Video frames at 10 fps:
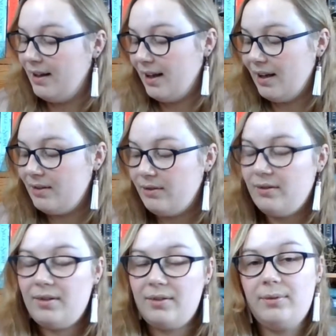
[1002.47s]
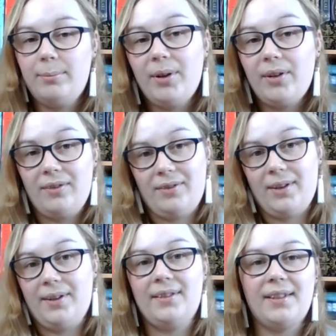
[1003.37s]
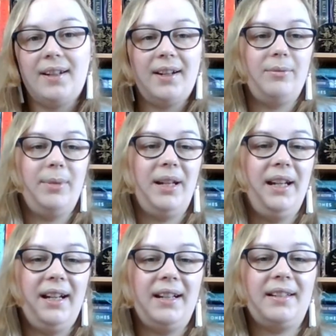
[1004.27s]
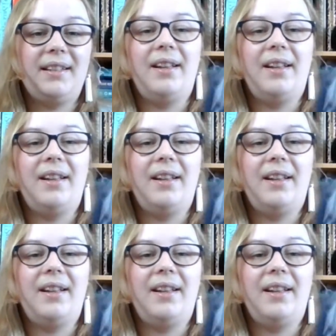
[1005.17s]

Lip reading: And for both of those, I have picked